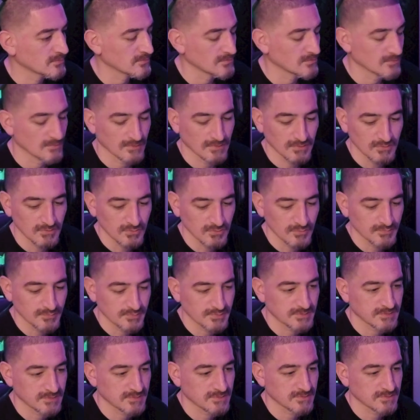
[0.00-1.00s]

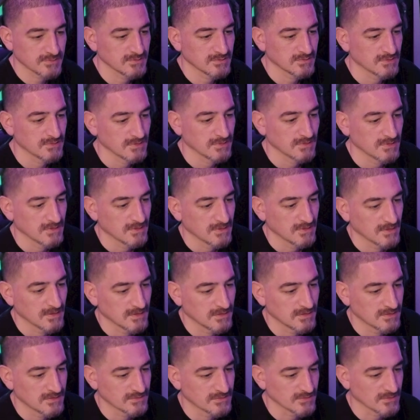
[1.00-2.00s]
loops,
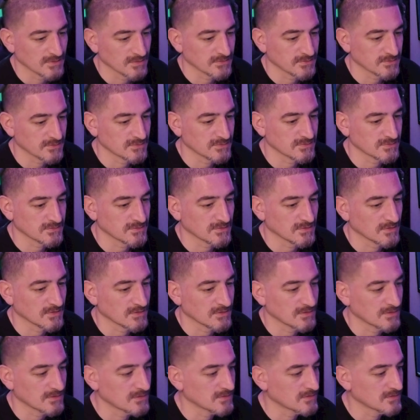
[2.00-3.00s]
and it's altered
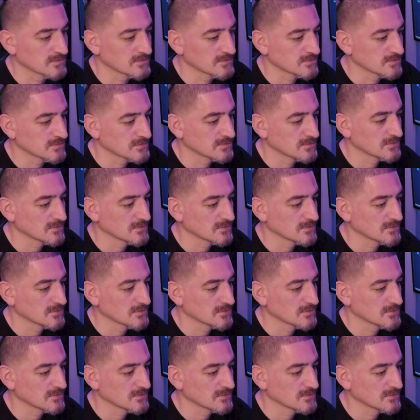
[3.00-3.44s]
stars.